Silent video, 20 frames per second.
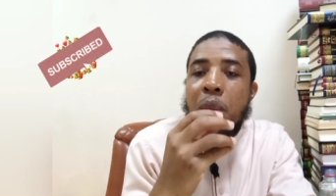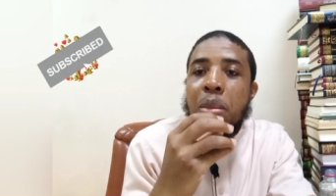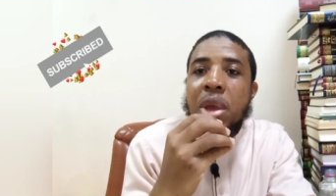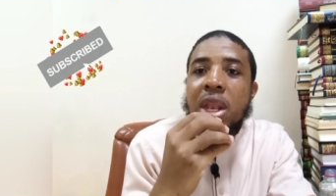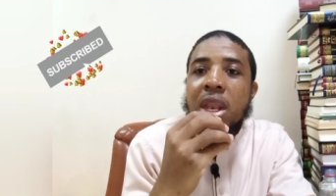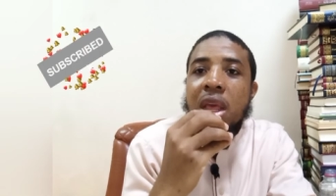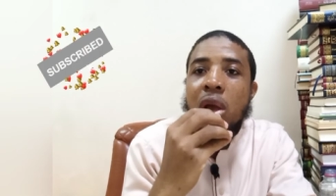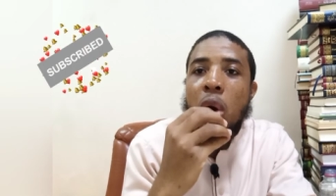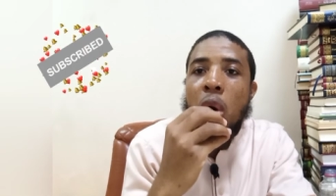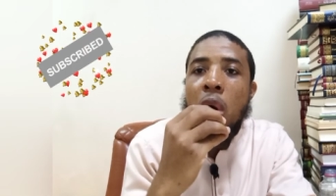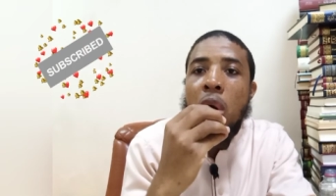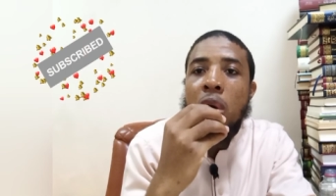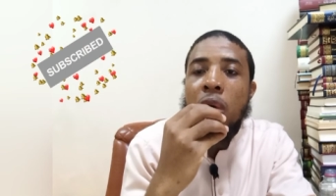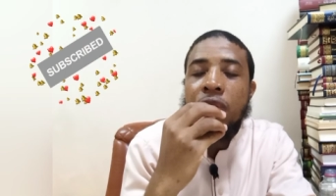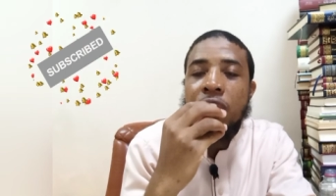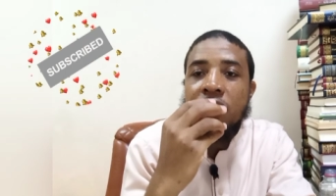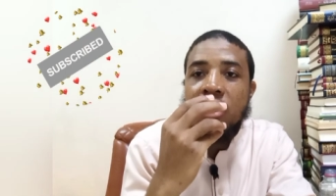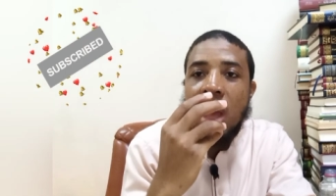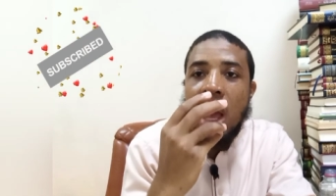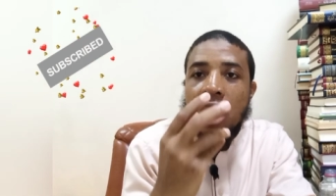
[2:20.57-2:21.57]
meaning all
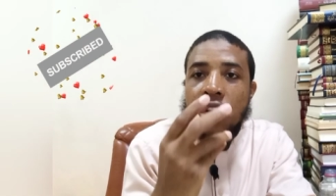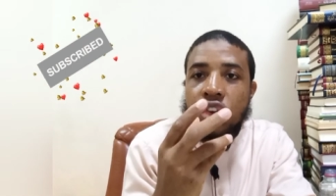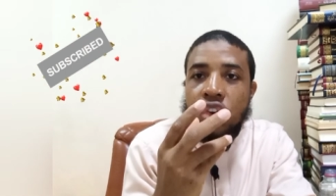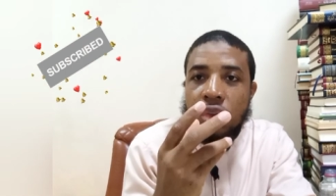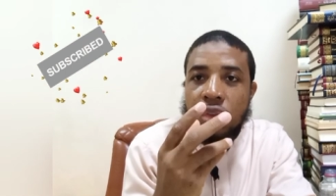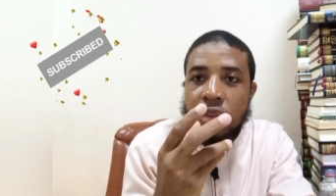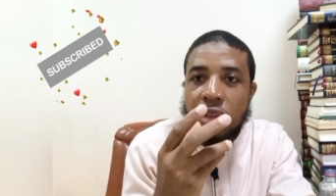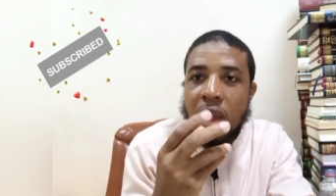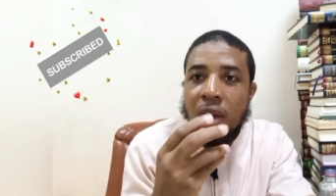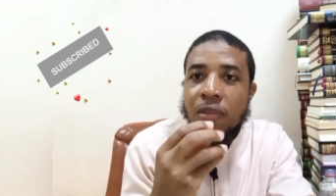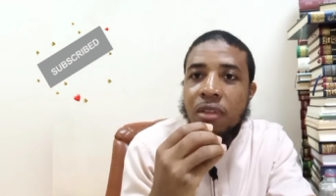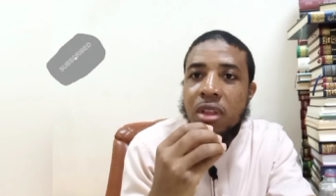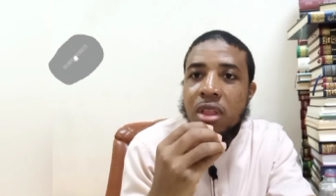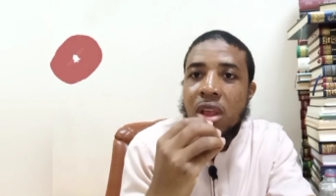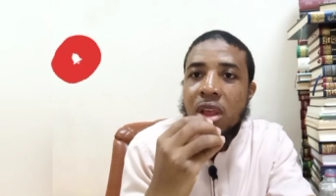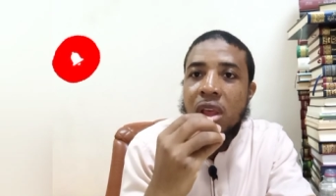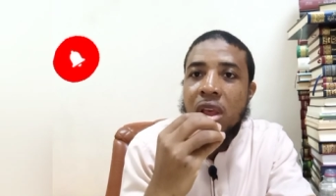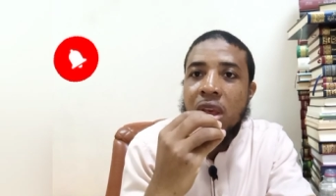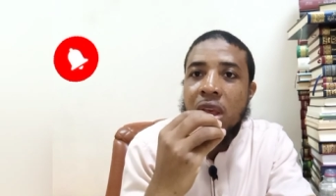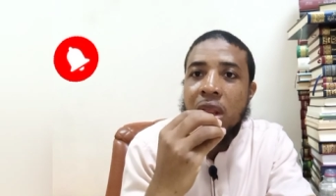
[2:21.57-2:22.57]
of his actions,
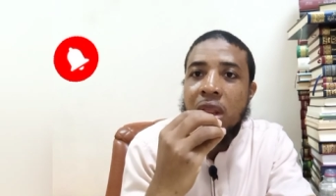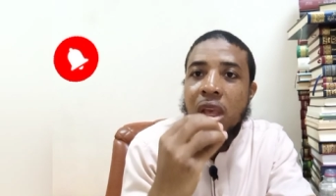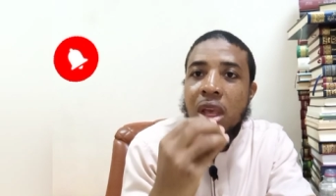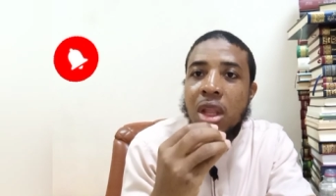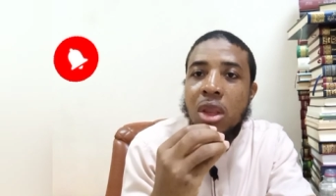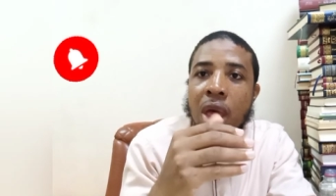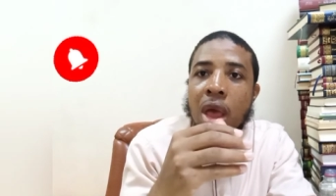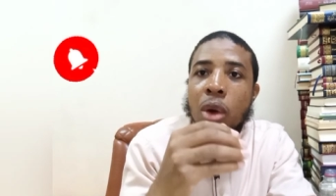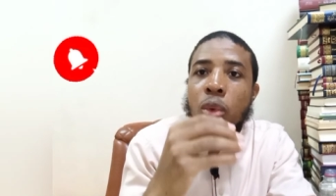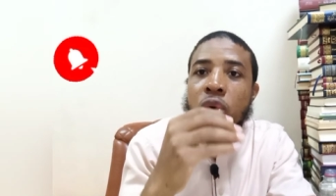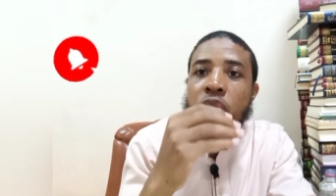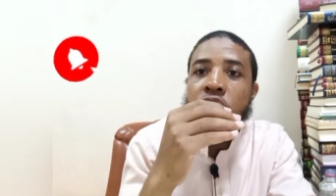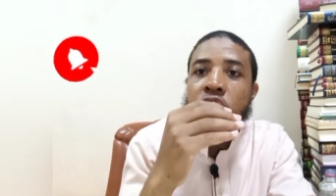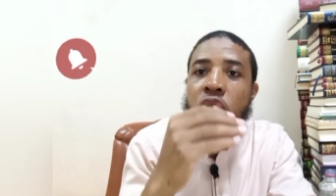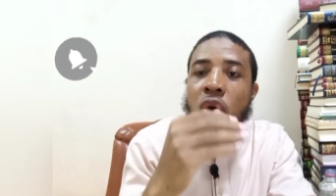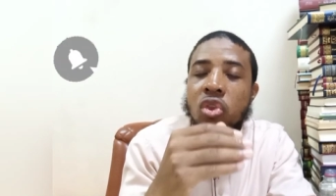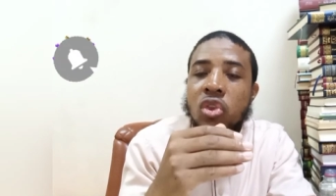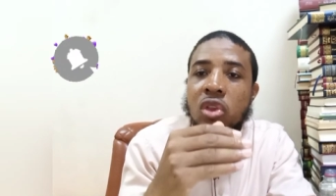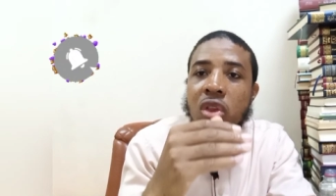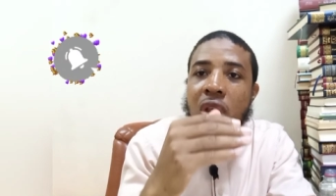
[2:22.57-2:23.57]
everything he did was
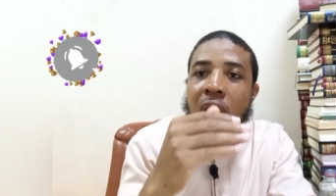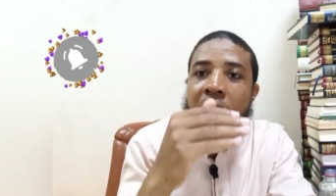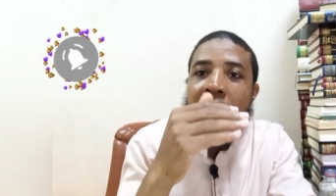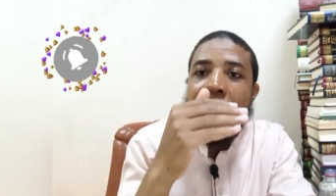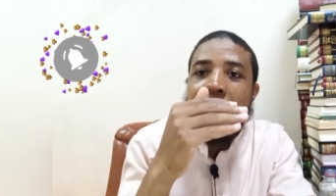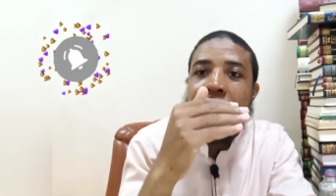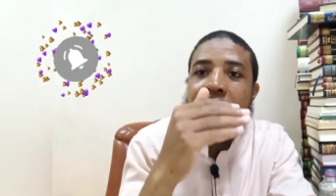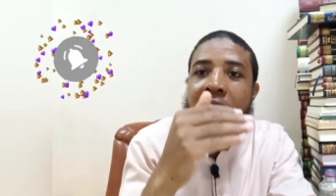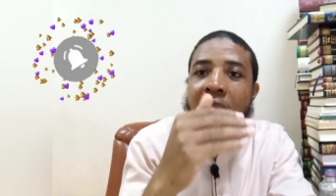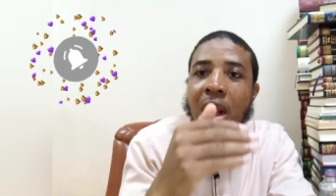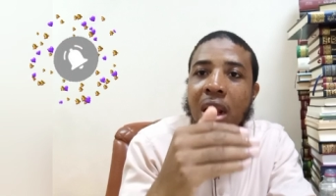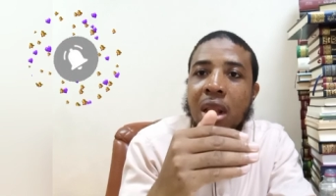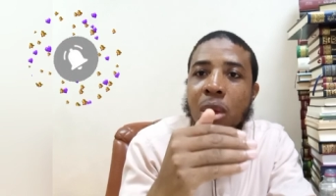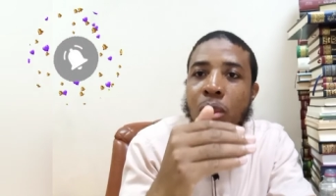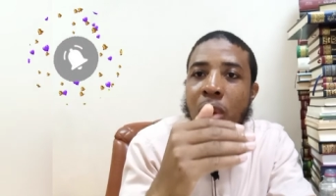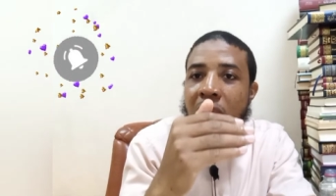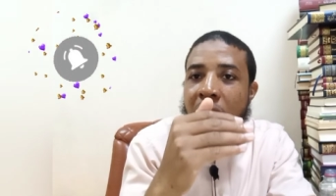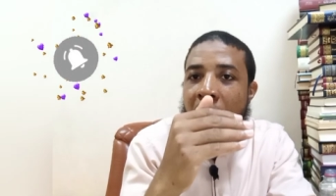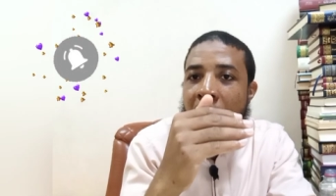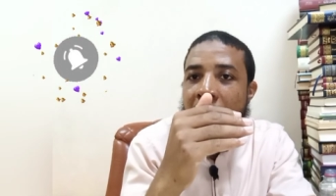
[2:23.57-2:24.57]
just exactly
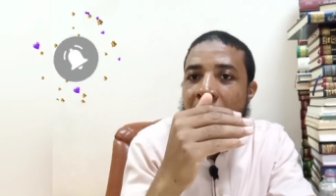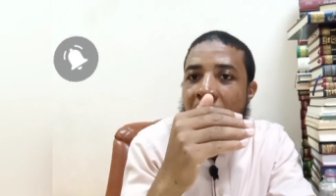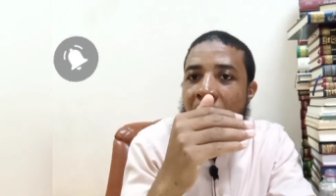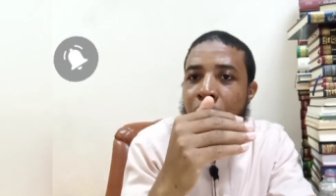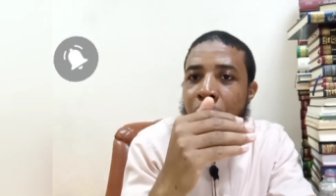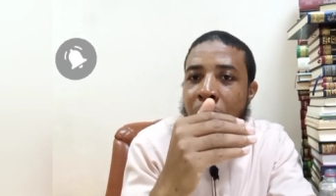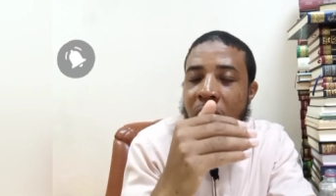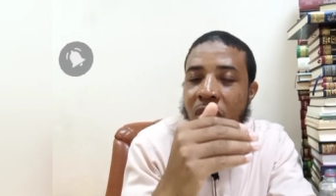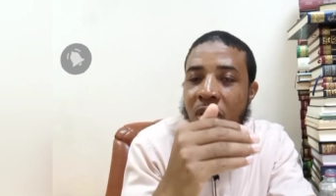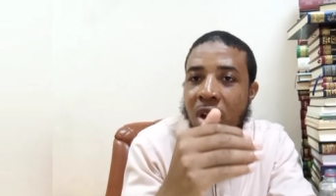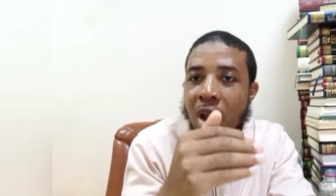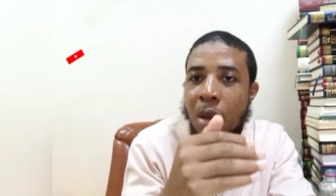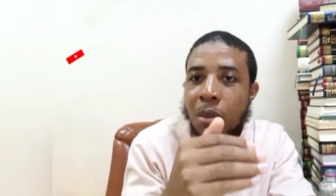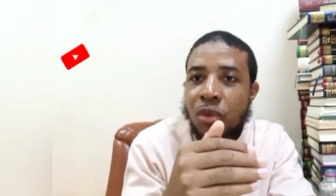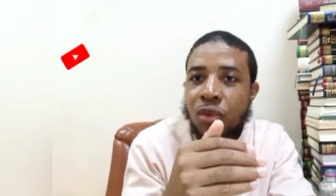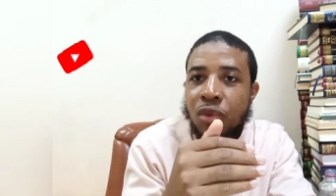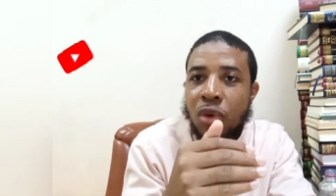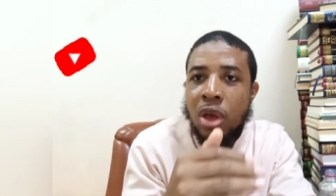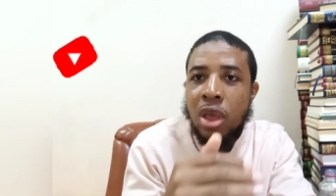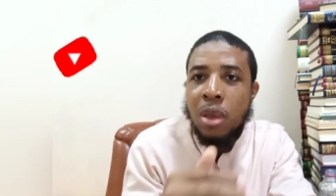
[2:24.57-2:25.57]
what Allah
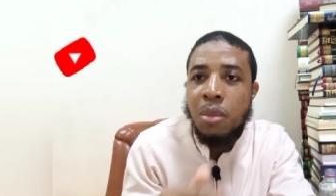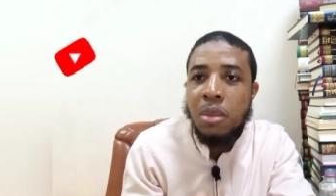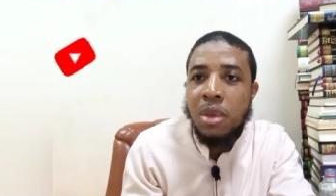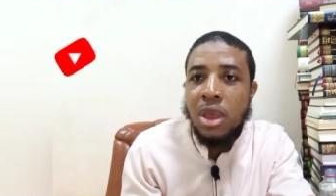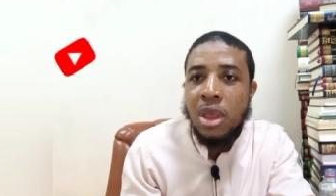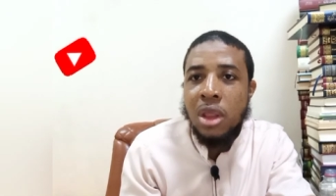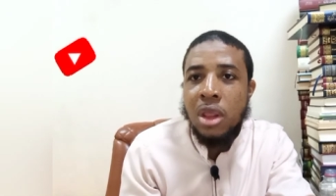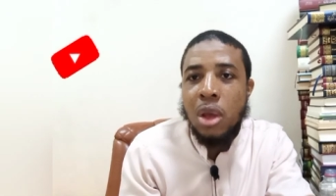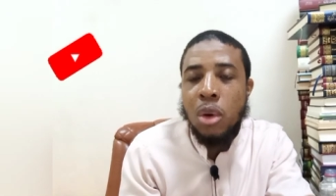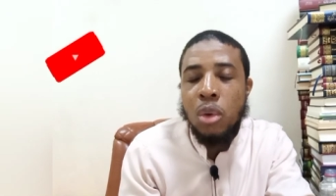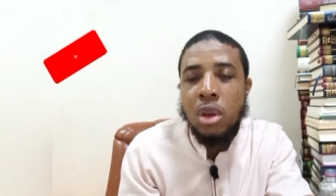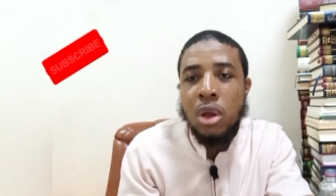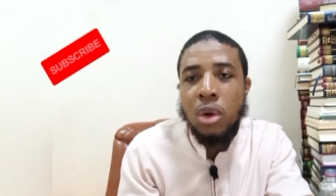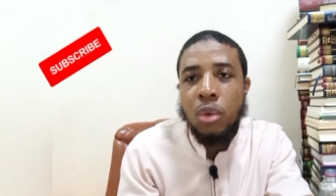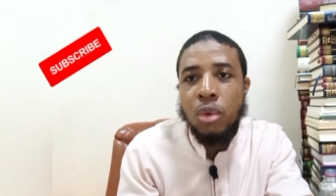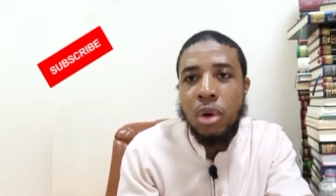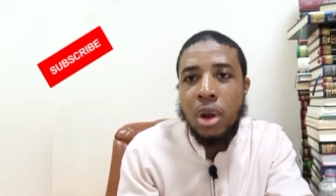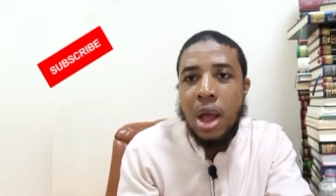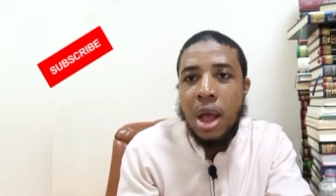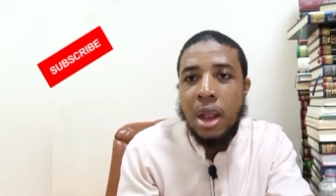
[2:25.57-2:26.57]
prescribed for him in the Holy
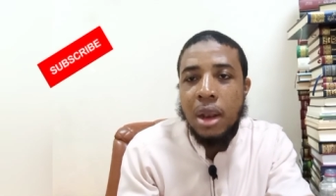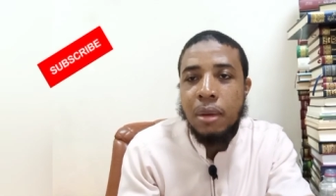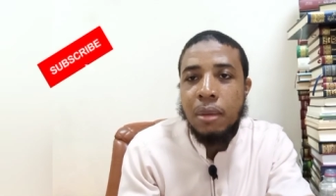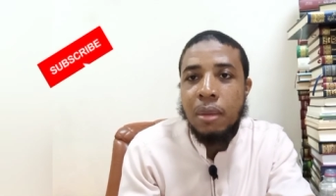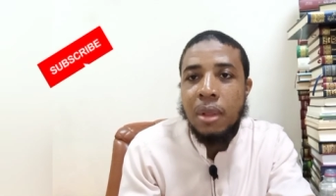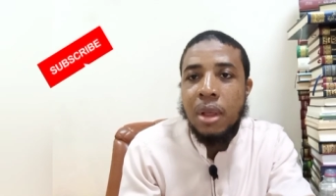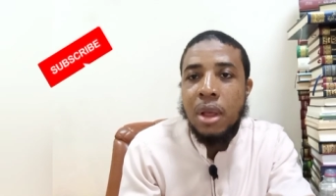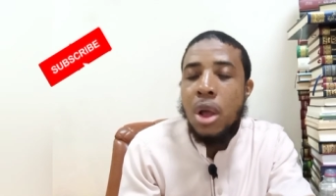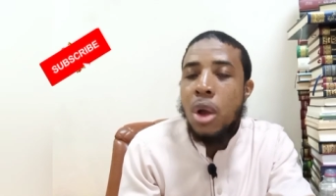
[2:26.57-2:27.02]
Quran.